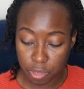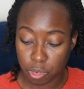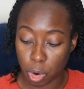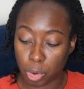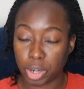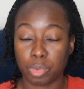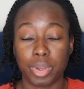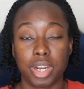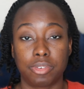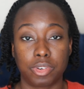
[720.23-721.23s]
forward,
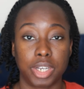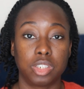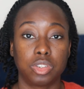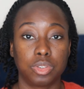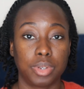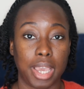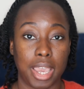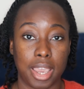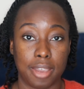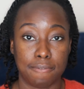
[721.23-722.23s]
whenever I do
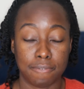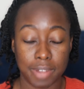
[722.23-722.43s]
a